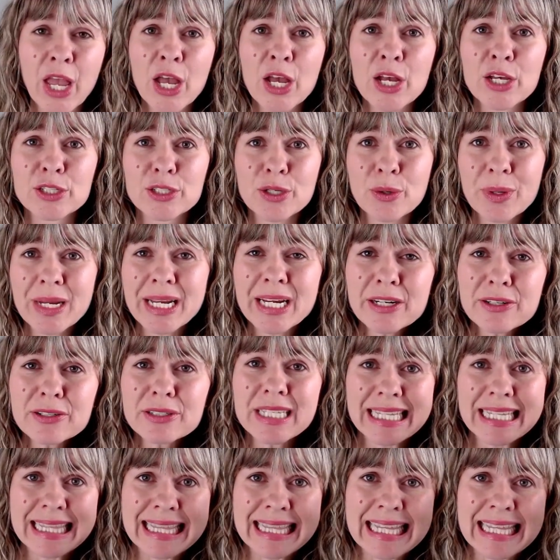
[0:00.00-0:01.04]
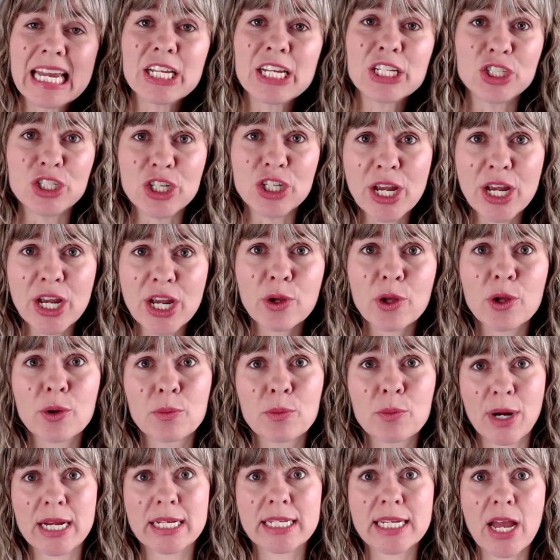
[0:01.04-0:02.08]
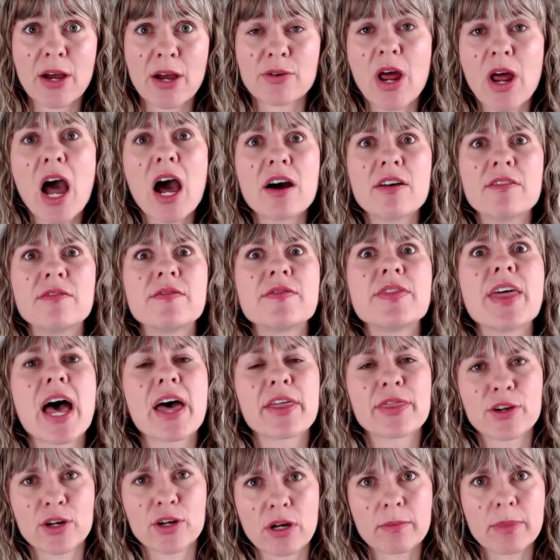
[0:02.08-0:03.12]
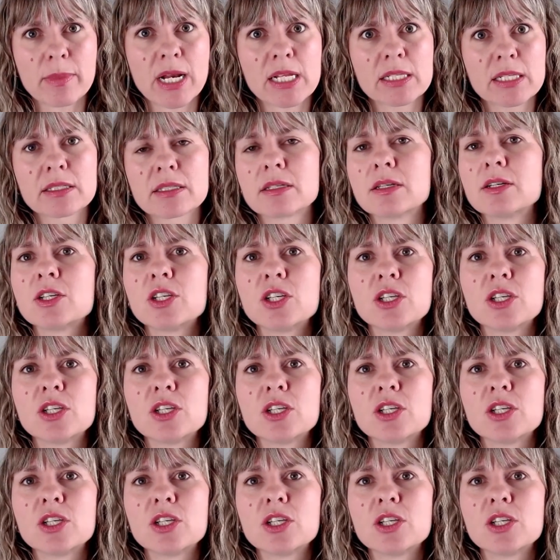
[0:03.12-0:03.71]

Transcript: So here's the general breakdown of that 30 minutes.